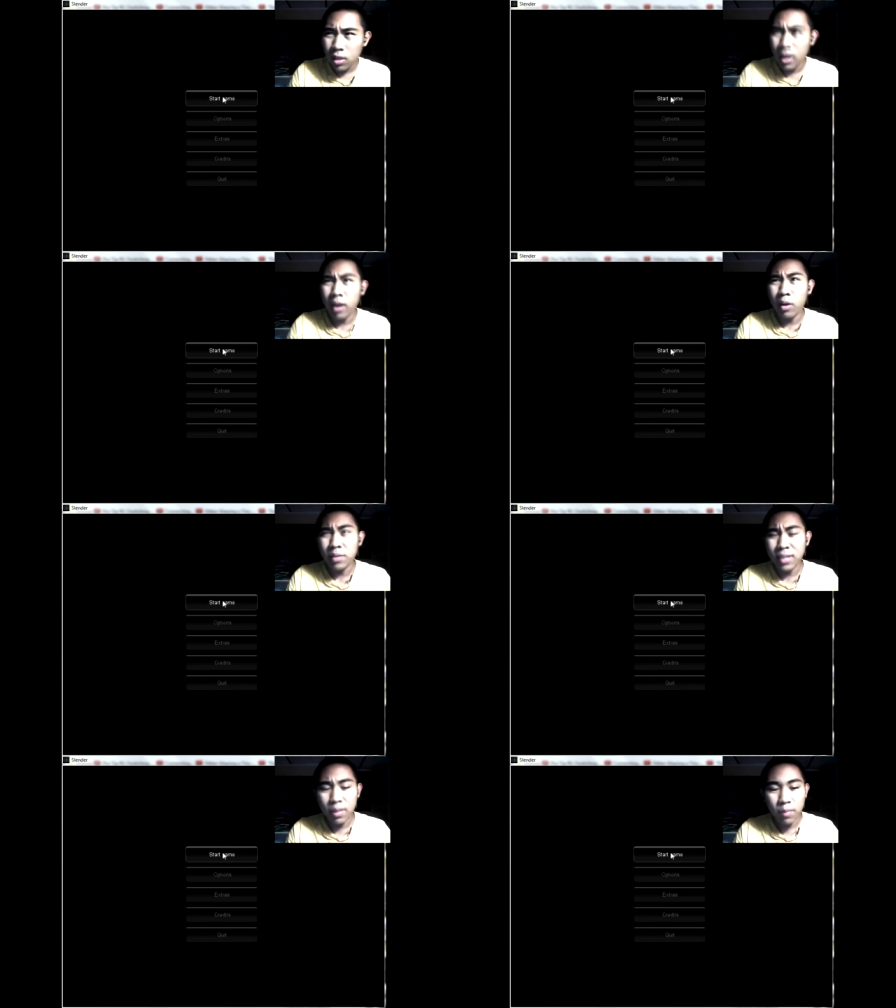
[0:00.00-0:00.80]
I don't know,
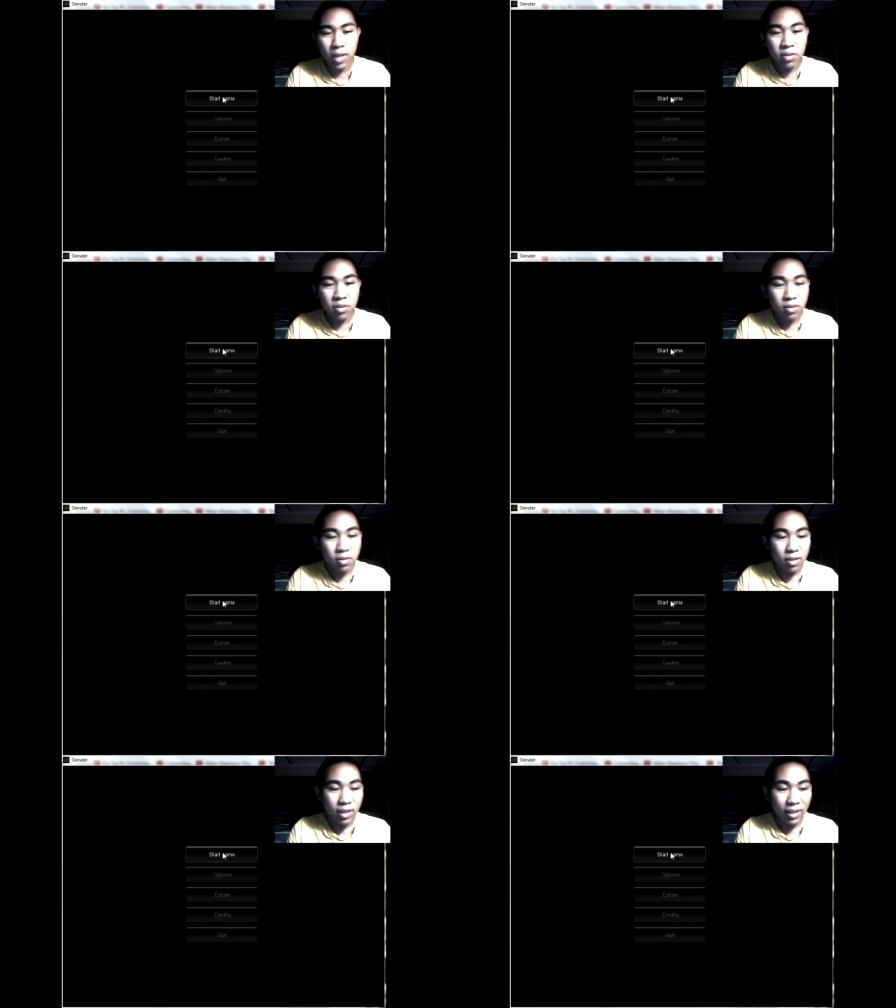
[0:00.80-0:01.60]
second page
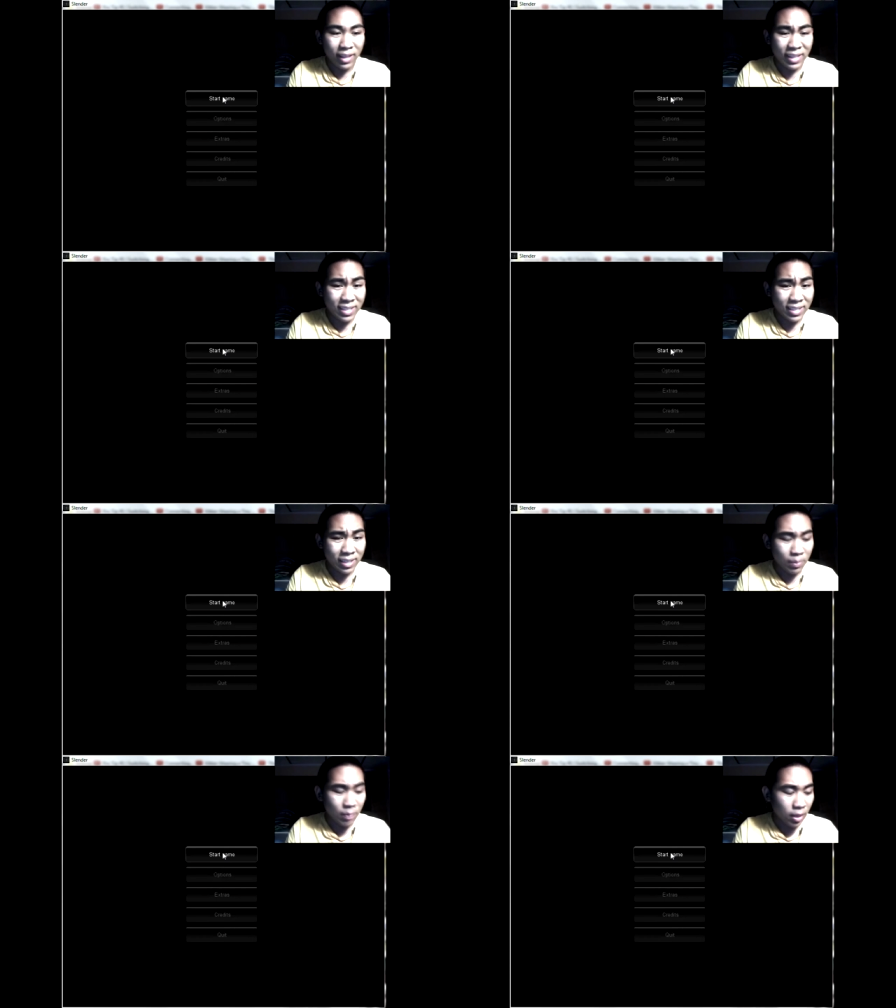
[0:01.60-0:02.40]
at like the
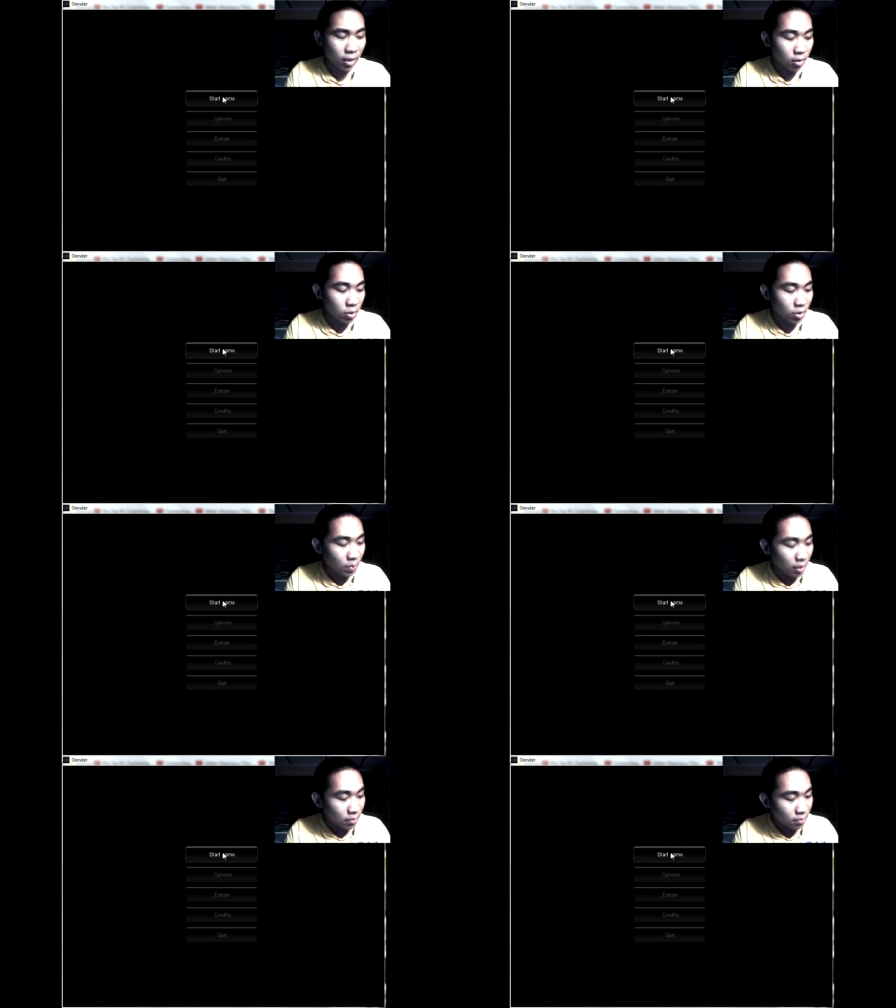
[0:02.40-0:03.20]
sixth minute or something.